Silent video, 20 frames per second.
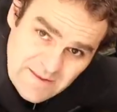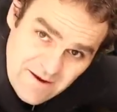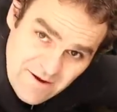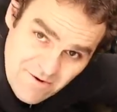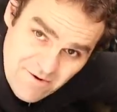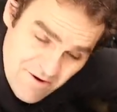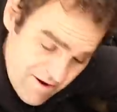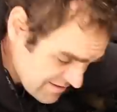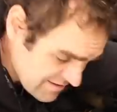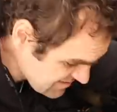
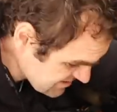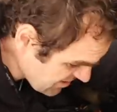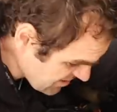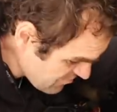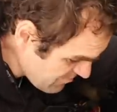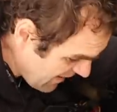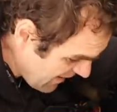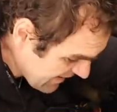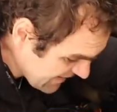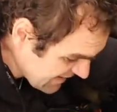All right,
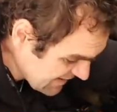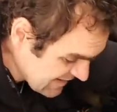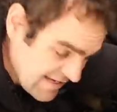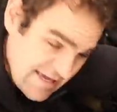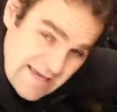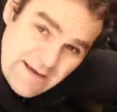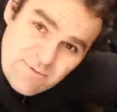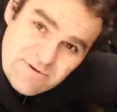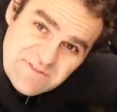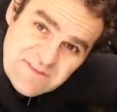so back in
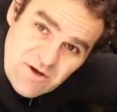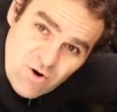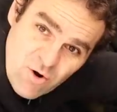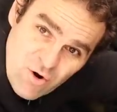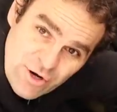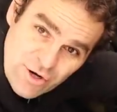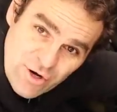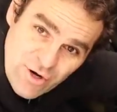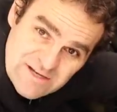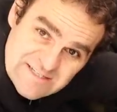here with the
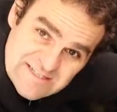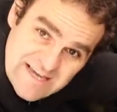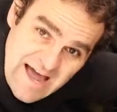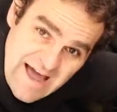organized